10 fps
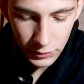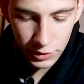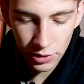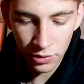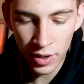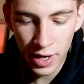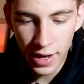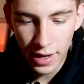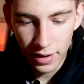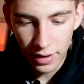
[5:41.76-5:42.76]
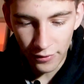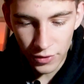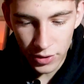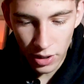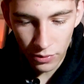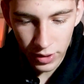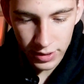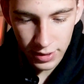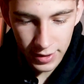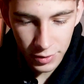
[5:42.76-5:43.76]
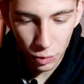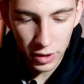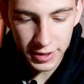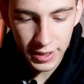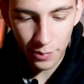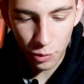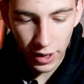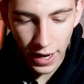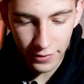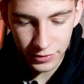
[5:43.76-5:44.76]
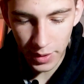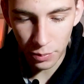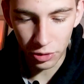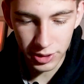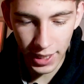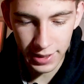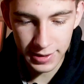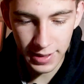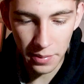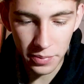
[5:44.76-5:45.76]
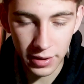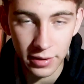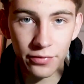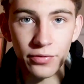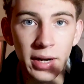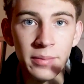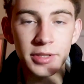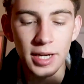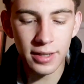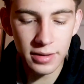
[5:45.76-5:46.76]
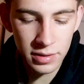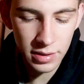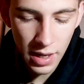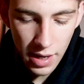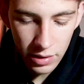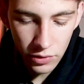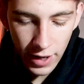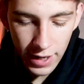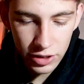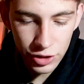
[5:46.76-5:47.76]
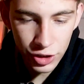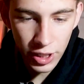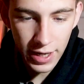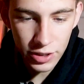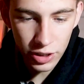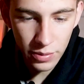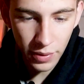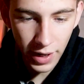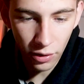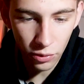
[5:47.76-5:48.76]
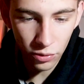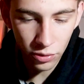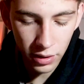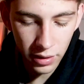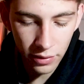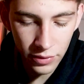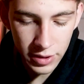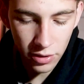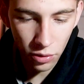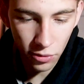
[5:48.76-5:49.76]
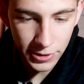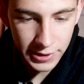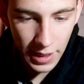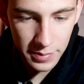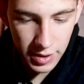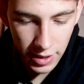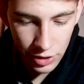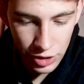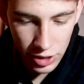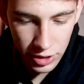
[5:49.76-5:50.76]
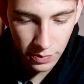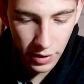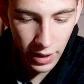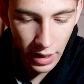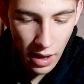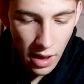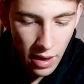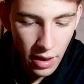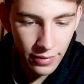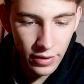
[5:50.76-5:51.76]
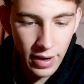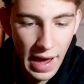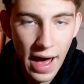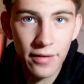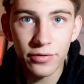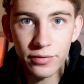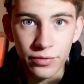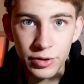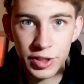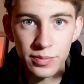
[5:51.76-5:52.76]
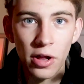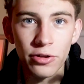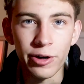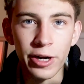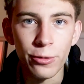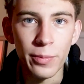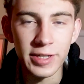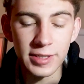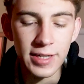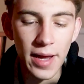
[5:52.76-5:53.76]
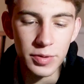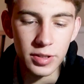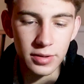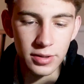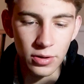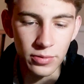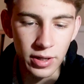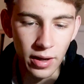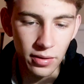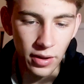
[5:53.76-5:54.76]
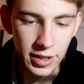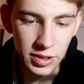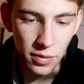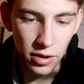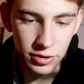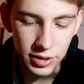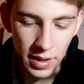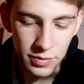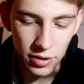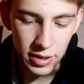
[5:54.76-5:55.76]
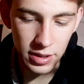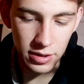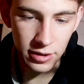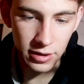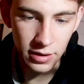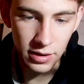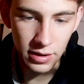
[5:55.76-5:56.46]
So if you go into these 1 step, 1/2 step, 1/10 step in the frame settings, you can actually change it by these are whole steps that you're changing it by, and then half for smaller increment steps. So we get like smaller steps right here,